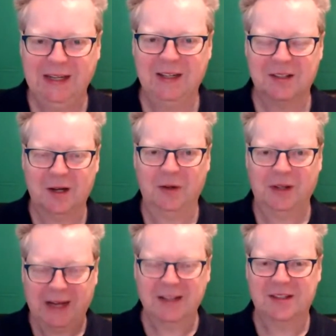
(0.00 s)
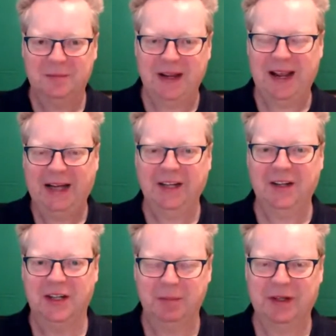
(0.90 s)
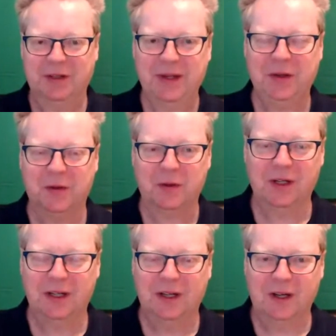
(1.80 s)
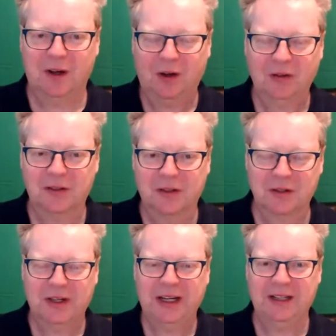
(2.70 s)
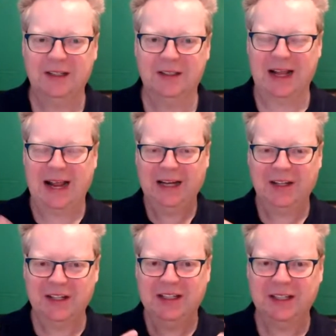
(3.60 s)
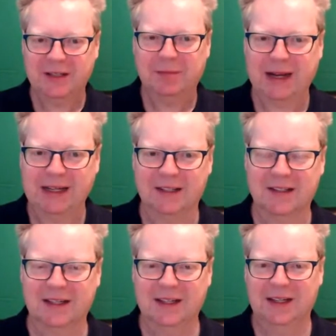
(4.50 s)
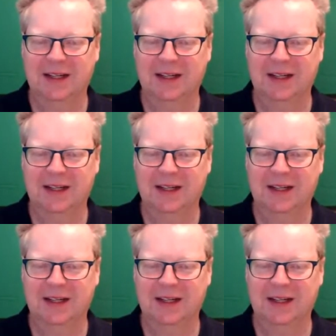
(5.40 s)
in a zone, get some energy, because when you're on screens, that energy dissipates.